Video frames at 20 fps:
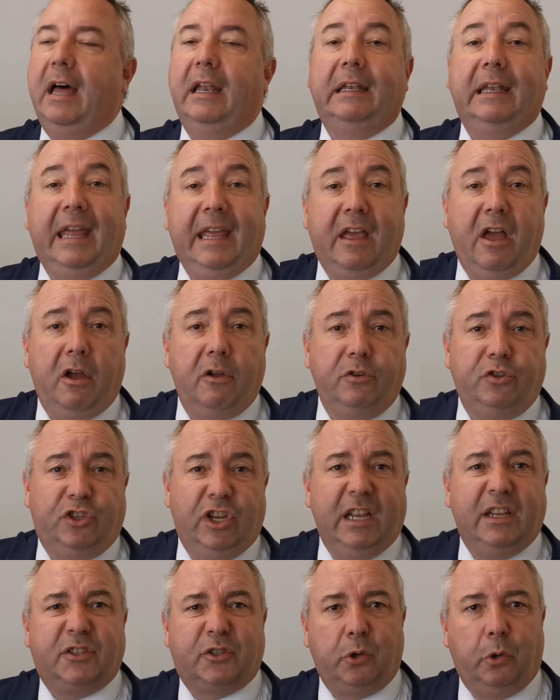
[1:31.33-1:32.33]
a Lego
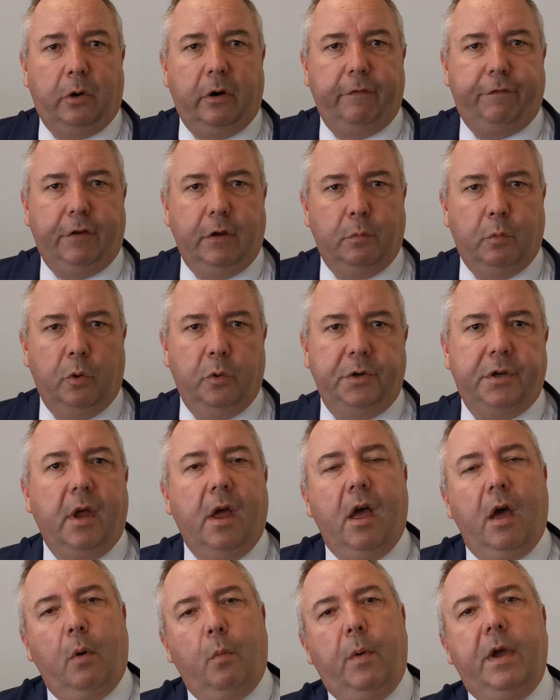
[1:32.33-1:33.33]
jigsaw, if you would,
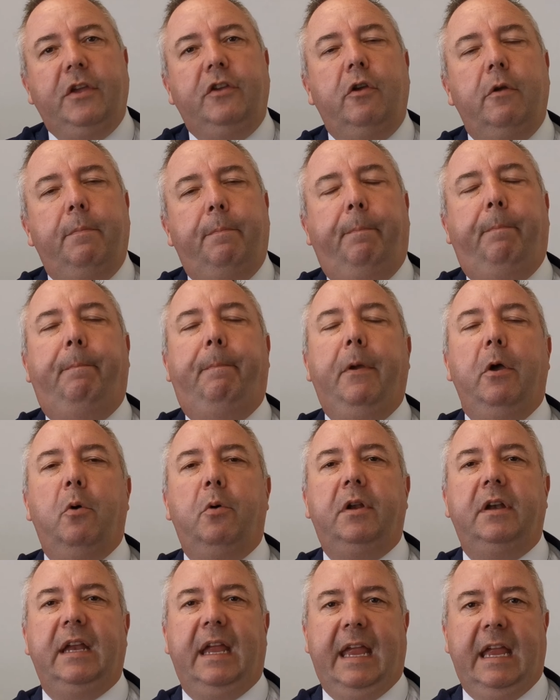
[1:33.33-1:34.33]
where you
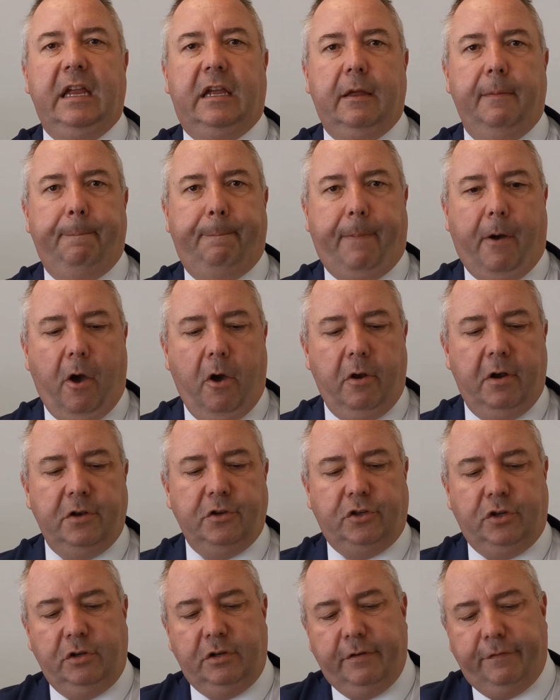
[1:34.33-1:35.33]
build it in
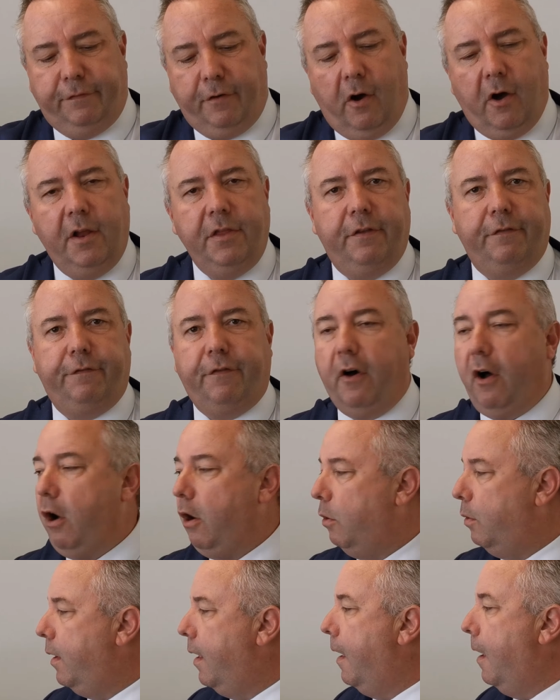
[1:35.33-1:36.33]
components, you divide the
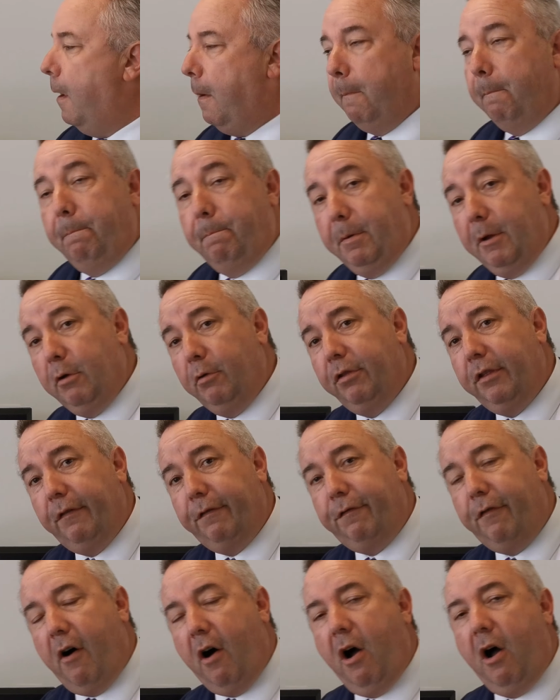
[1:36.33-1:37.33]
file, build the
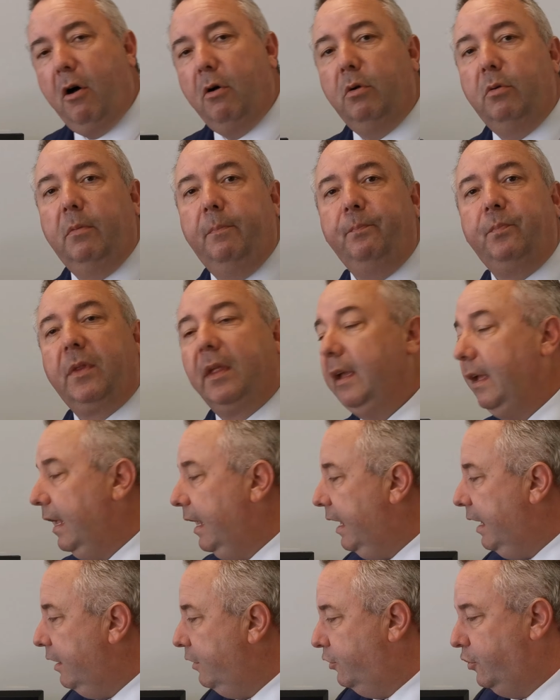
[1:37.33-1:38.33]
file
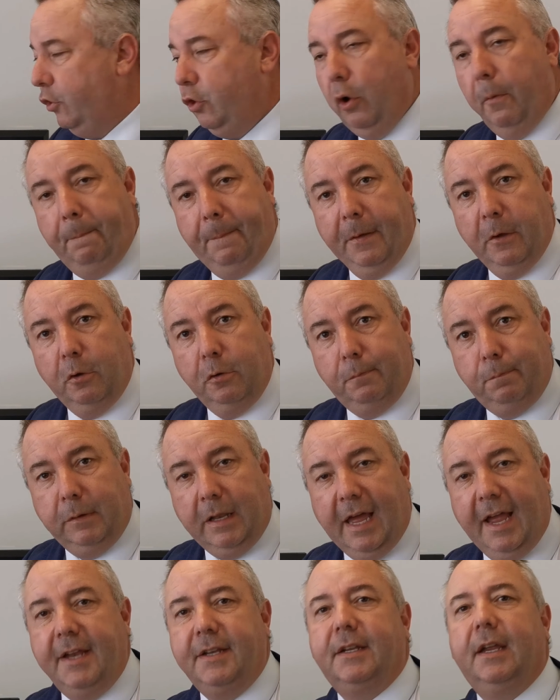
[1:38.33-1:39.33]
to your build
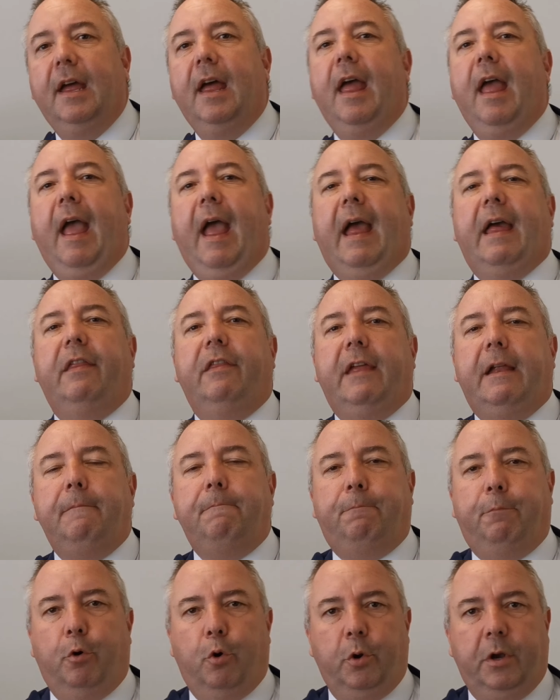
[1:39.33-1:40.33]
plate, and
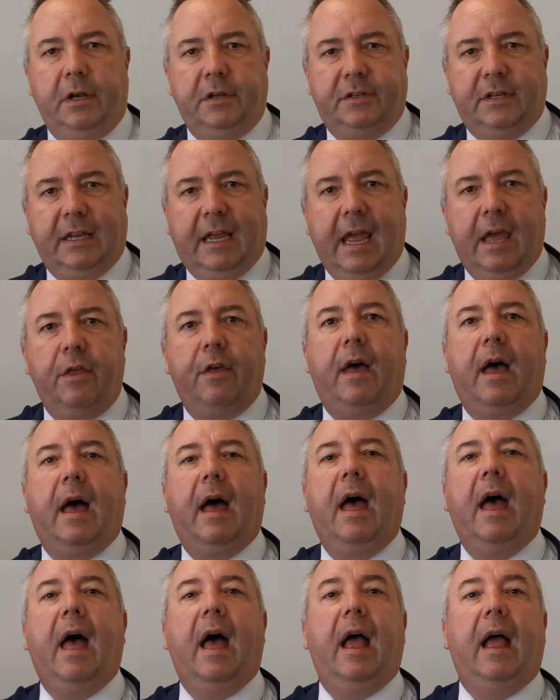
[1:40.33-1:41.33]
then put it together
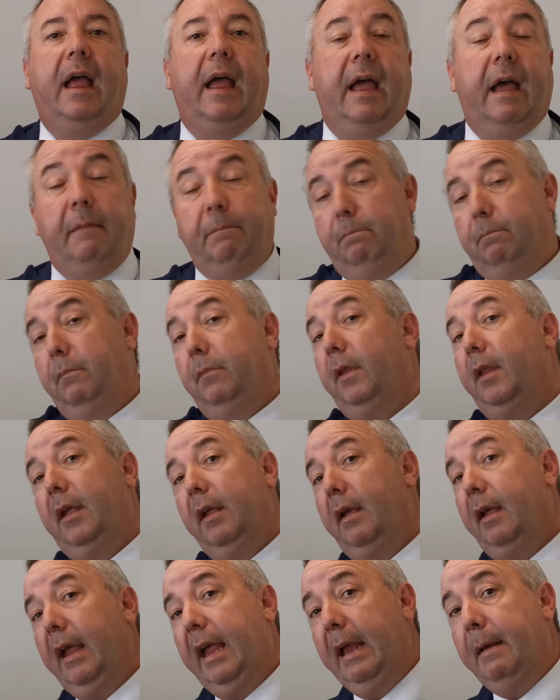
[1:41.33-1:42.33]

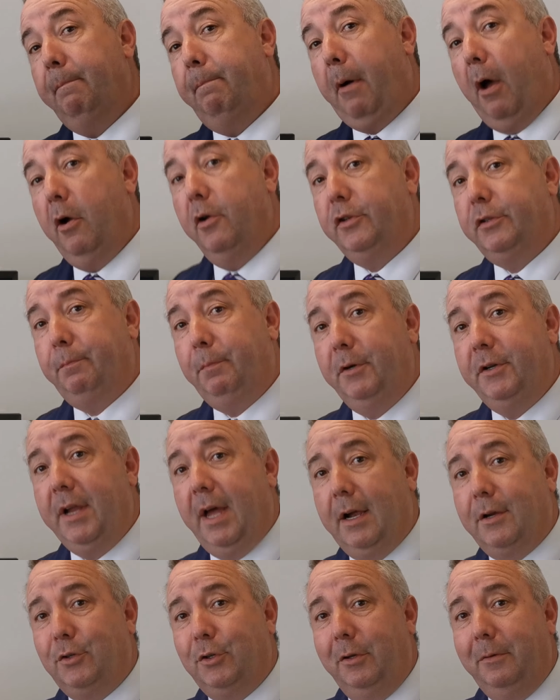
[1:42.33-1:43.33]
in
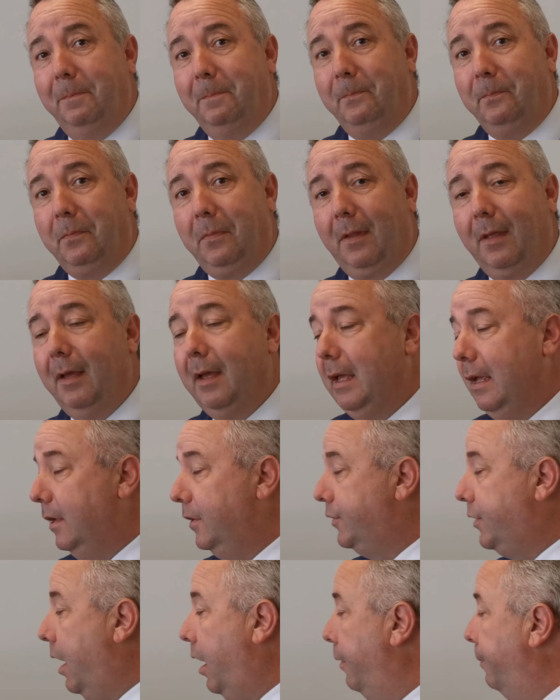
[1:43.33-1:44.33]
post-production.
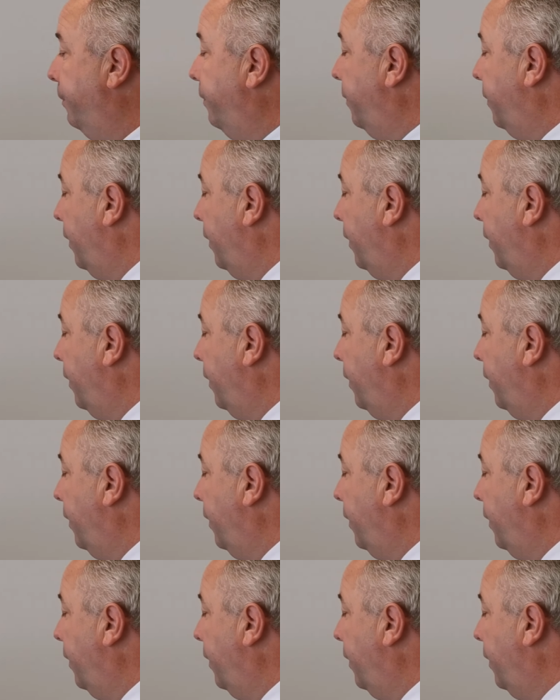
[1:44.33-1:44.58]
So